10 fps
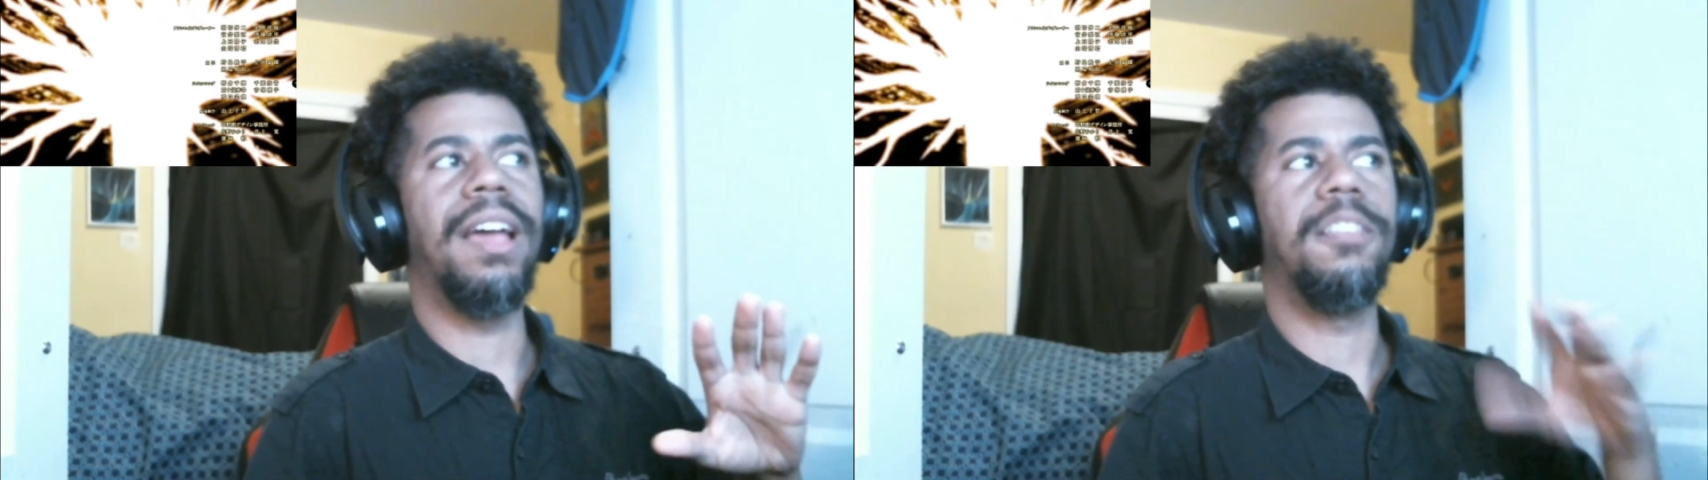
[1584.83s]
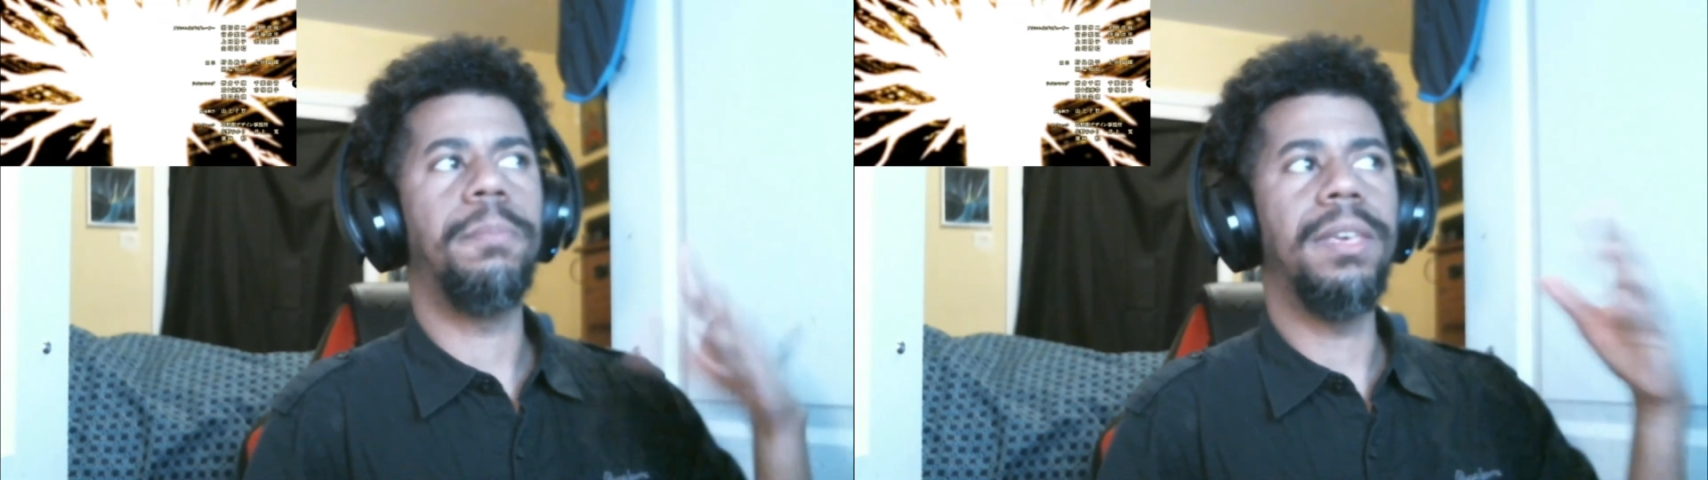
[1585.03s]

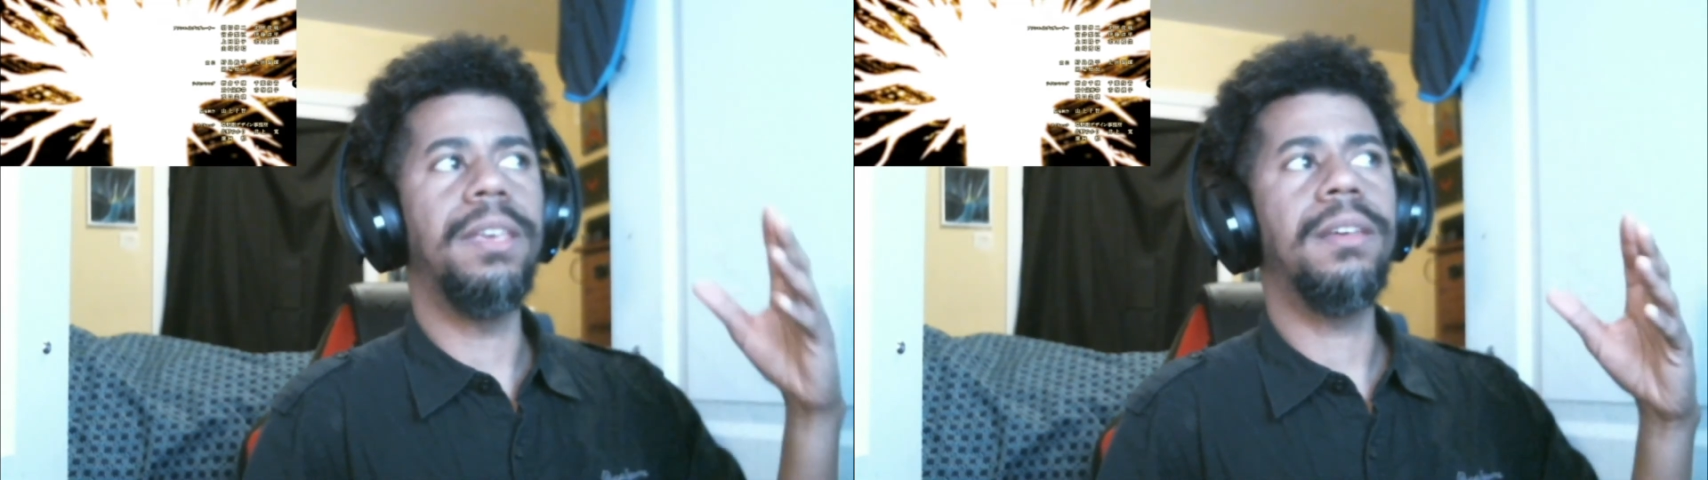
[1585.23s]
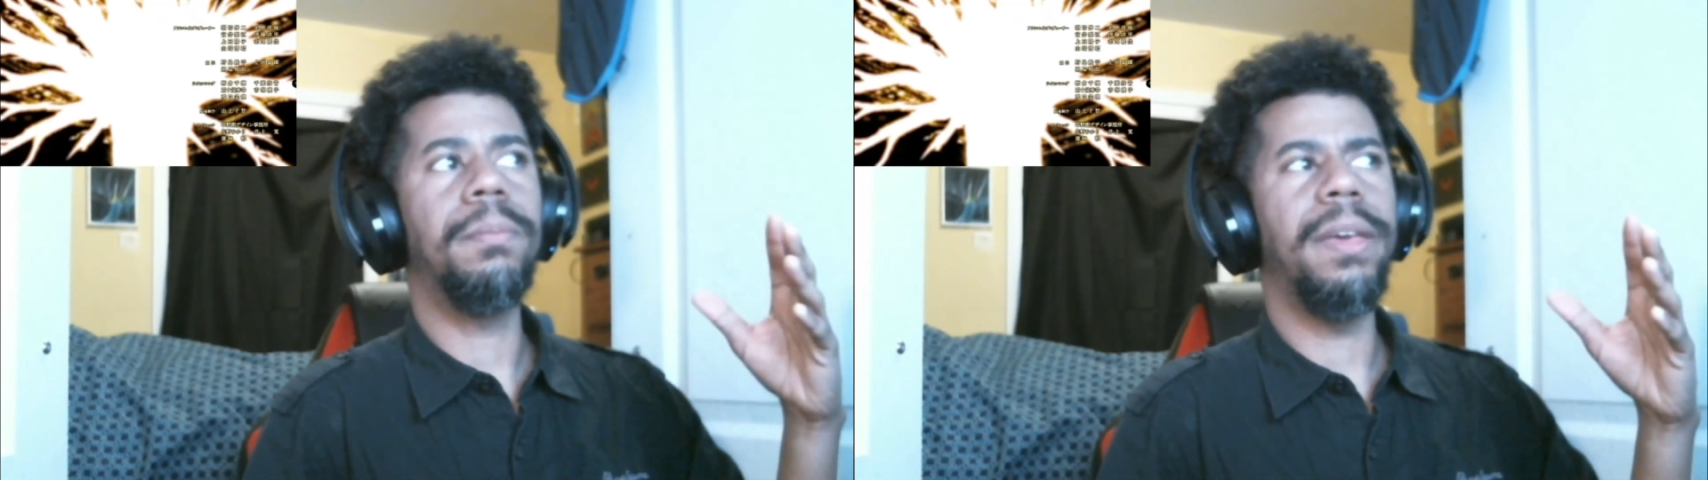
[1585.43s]
guys,
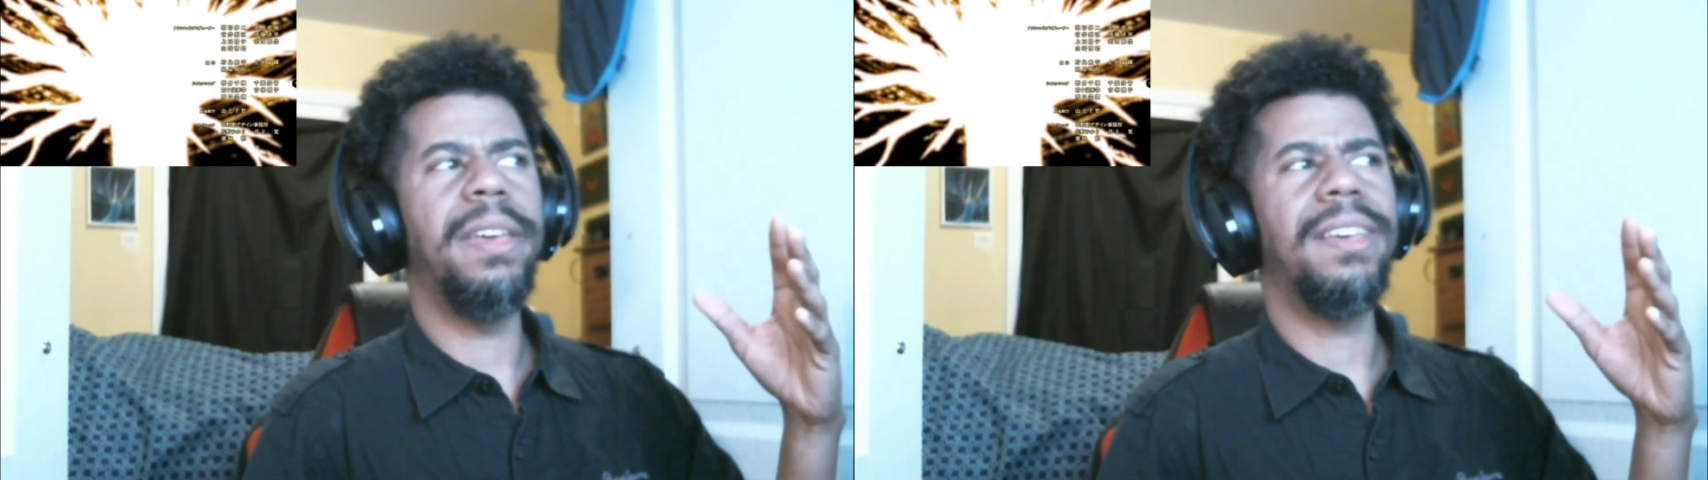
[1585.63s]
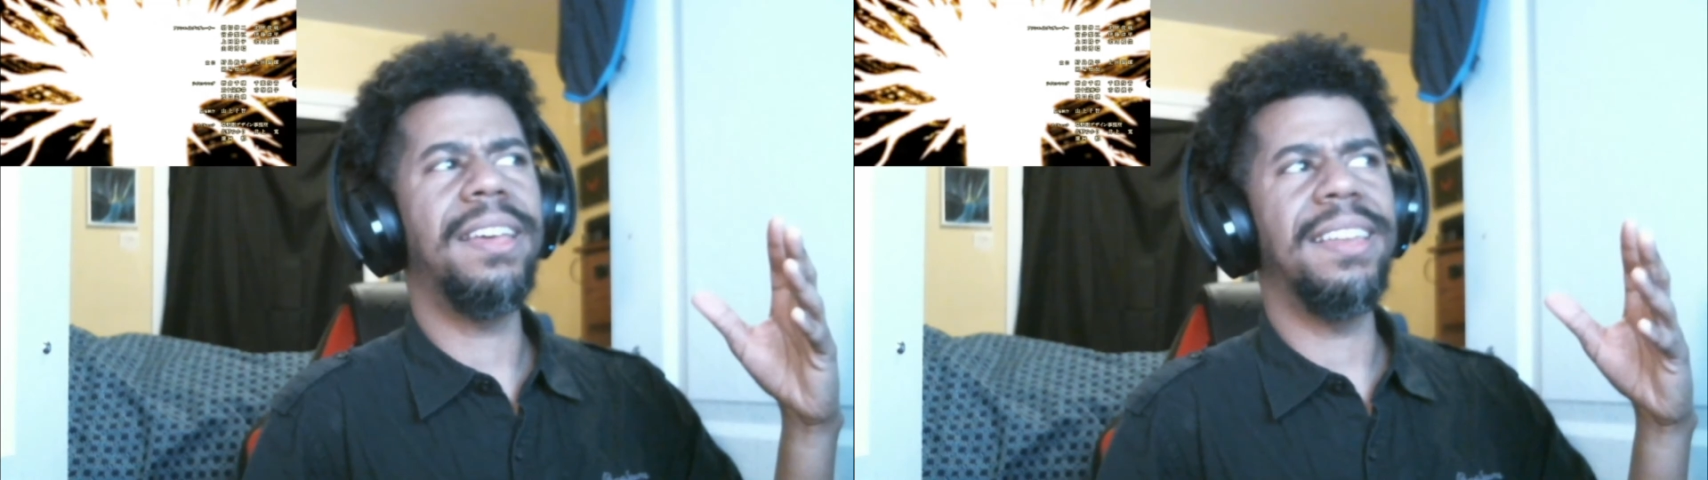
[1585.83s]

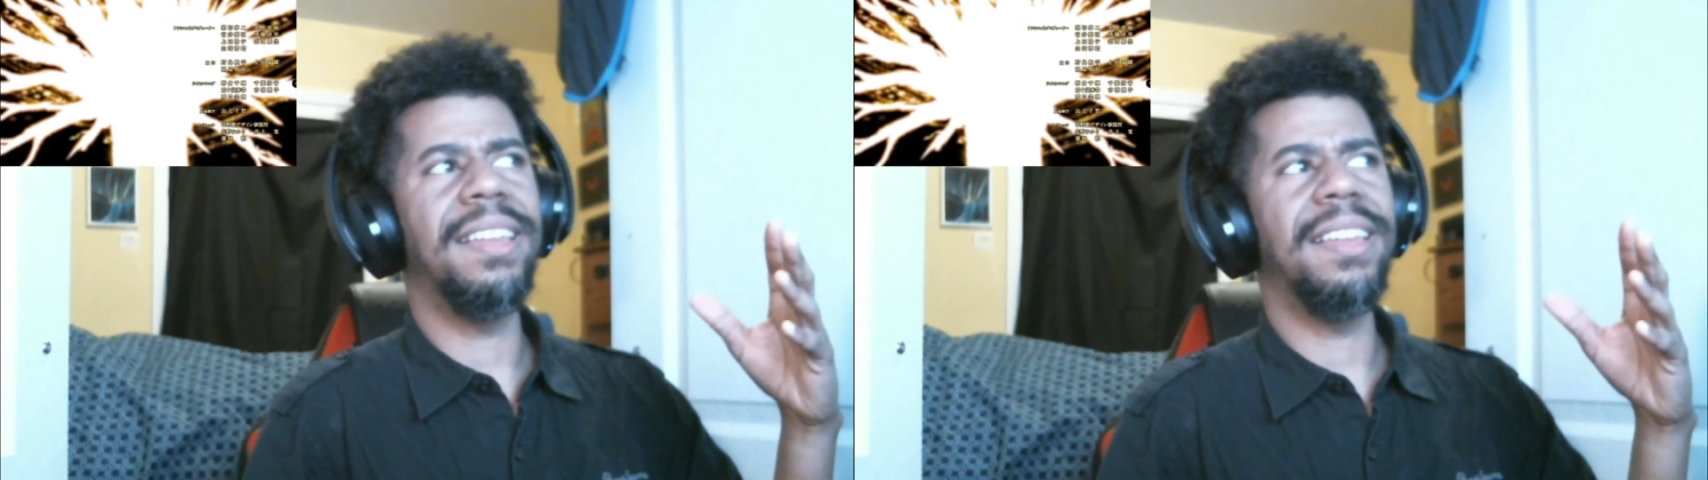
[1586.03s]
Pake,